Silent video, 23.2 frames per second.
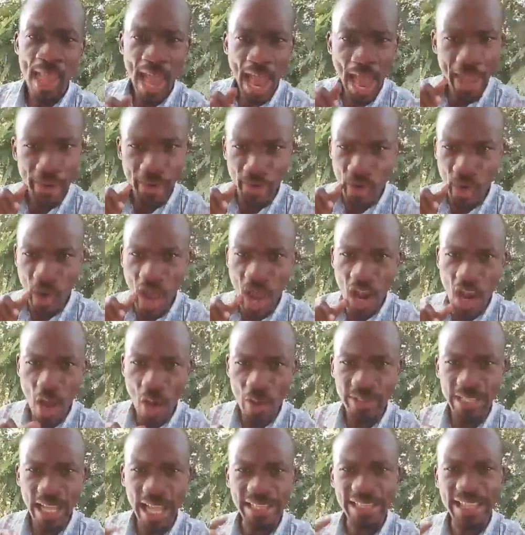I don't know how
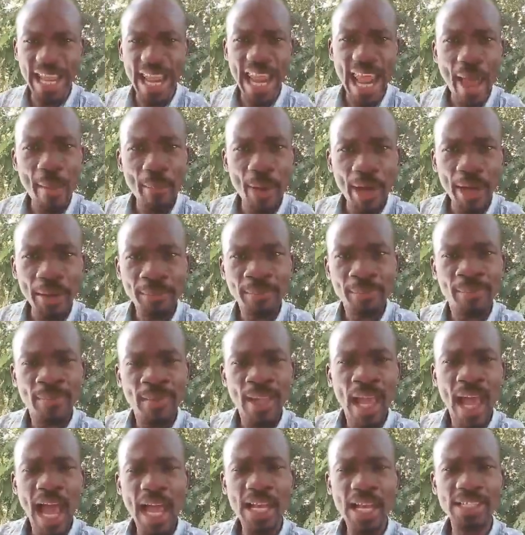long that dilemma
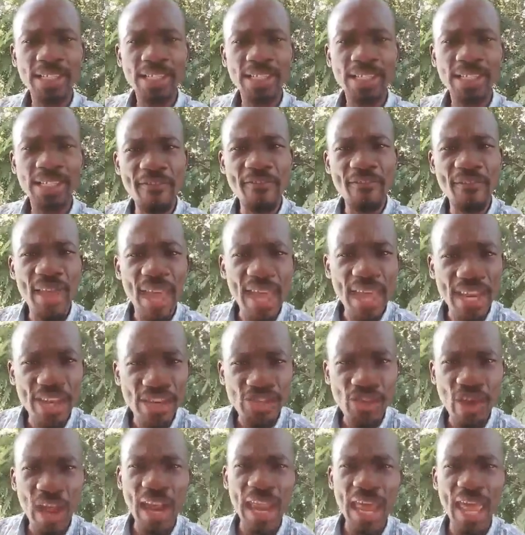has
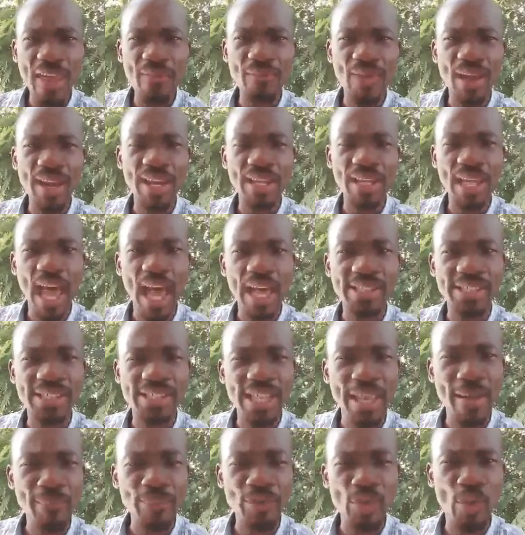invaded your life and has
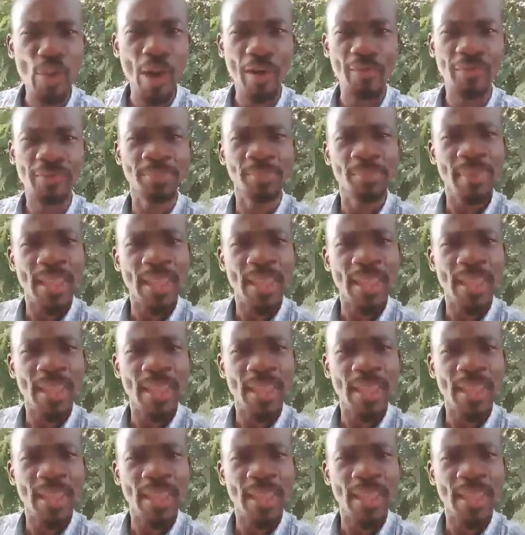seemed to have